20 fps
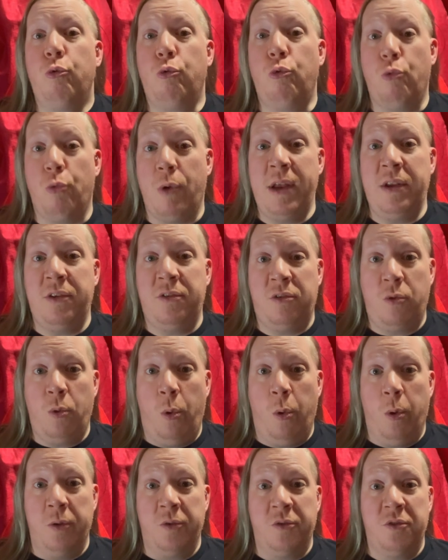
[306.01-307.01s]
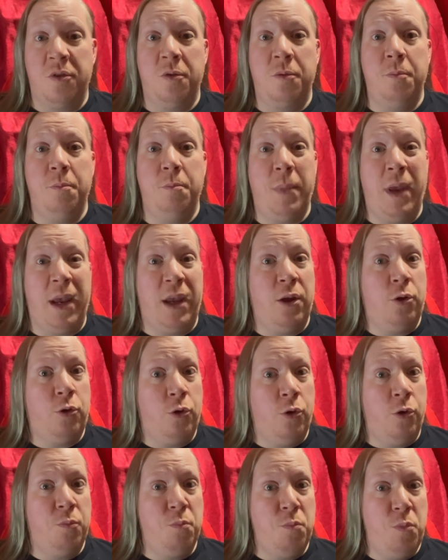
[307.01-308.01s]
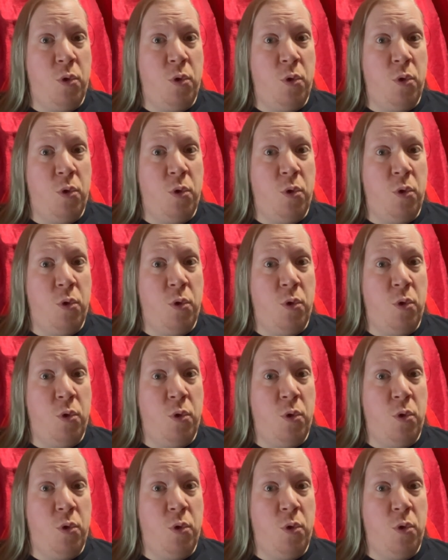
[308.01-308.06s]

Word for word: Great scores make good